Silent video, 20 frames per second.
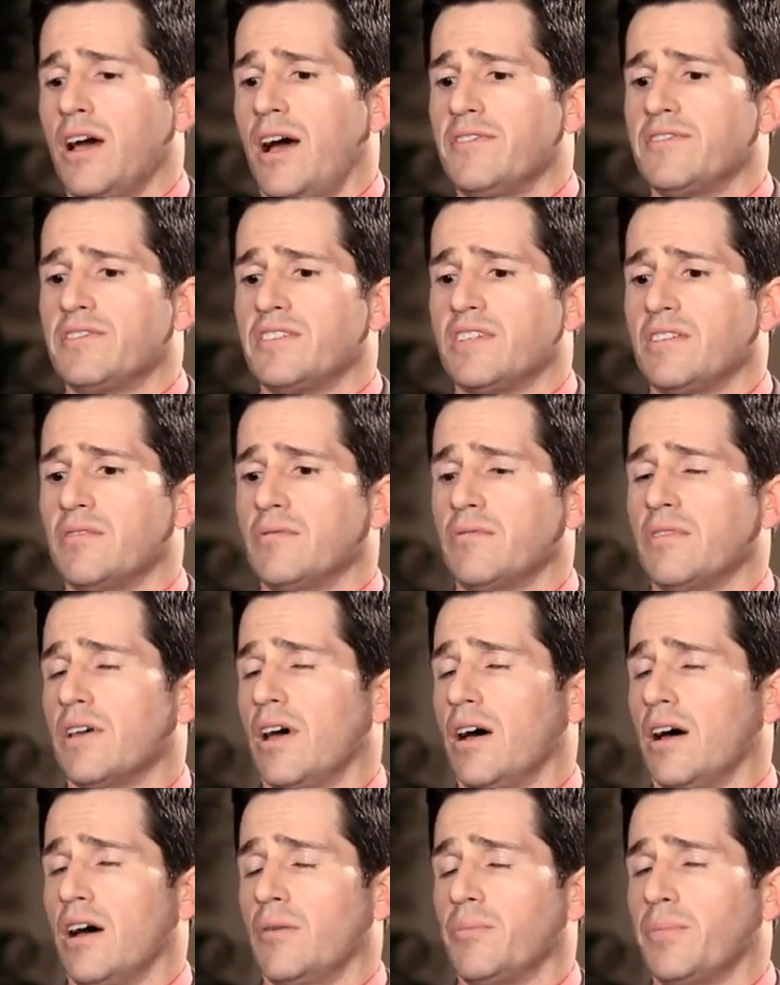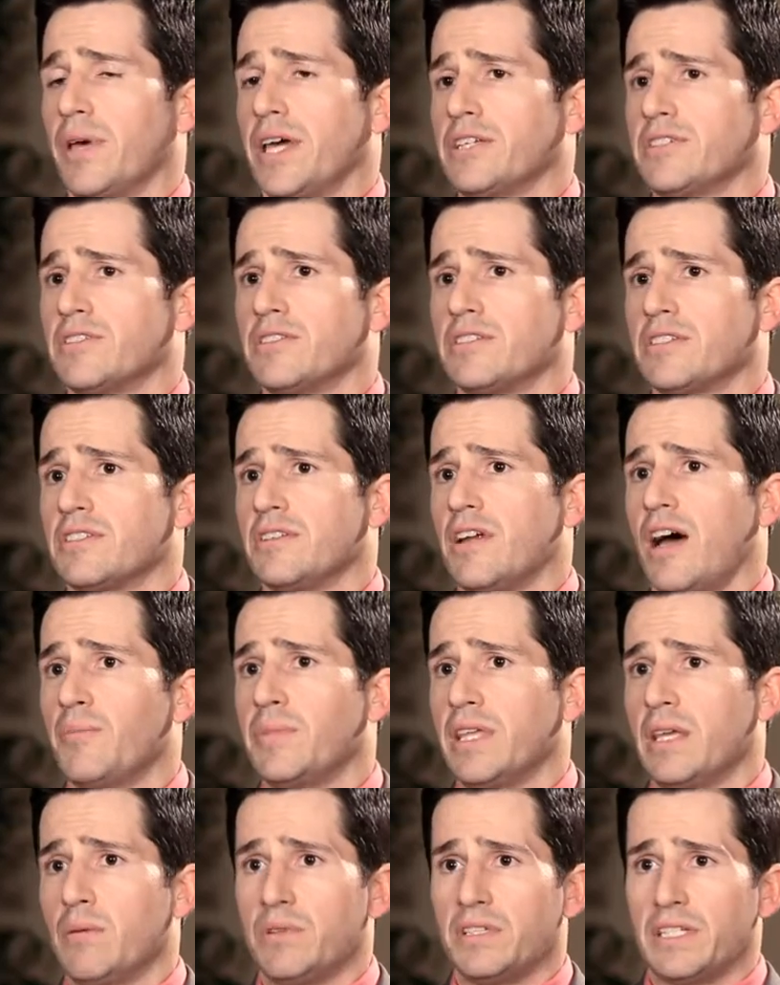I've seen patients
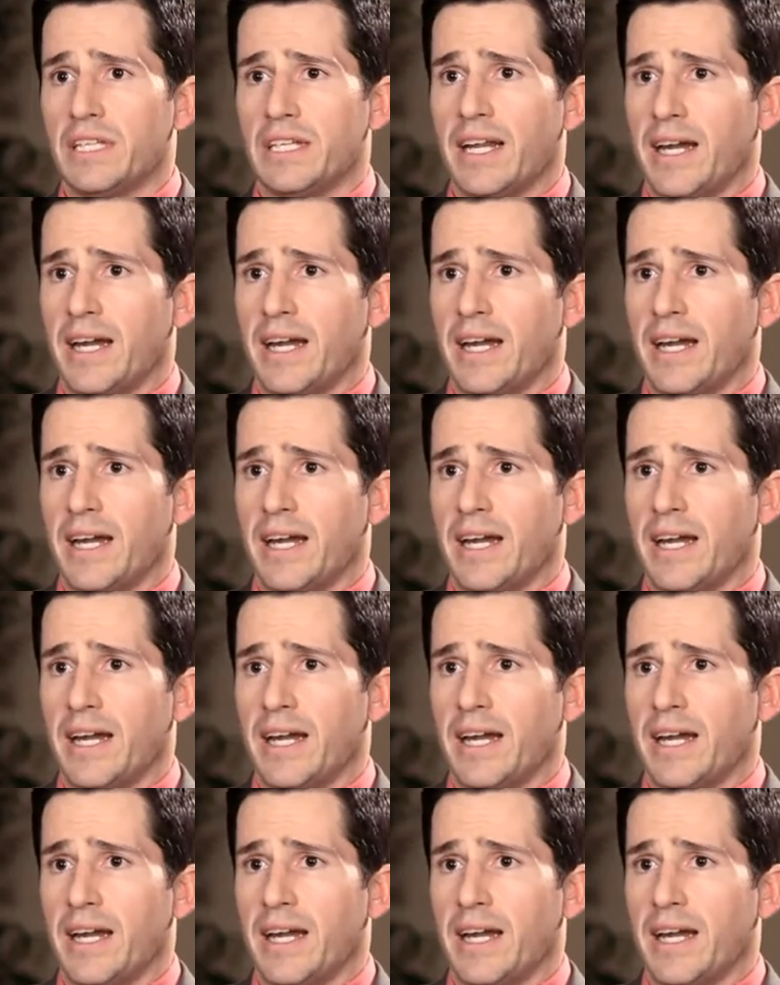not be able to